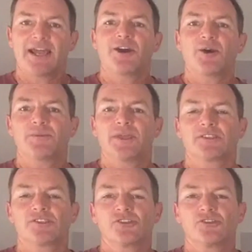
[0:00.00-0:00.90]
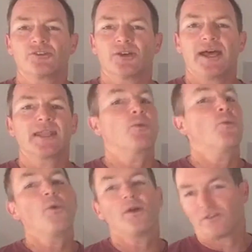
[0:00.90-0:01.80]
I hope that you had a
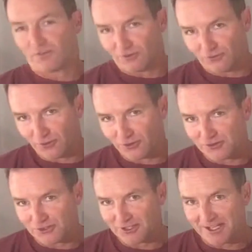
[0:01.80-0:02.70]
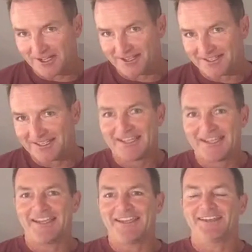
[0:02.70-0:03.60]
wonderful 4th of July
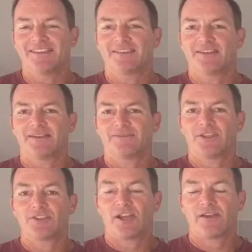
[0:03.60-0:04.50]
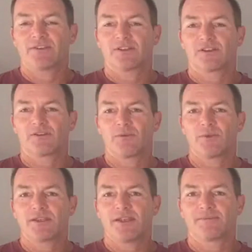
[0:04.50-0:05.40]
and that you're having a great
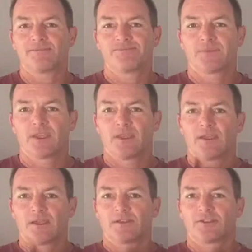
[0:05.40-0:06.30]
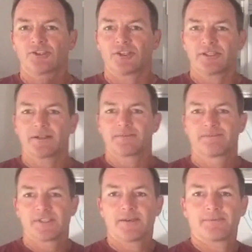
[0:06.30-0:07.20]
week now. Talk to you guys later.
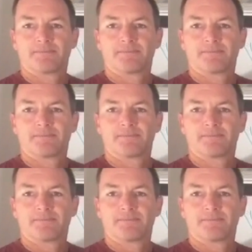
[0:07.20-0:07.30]
See ya.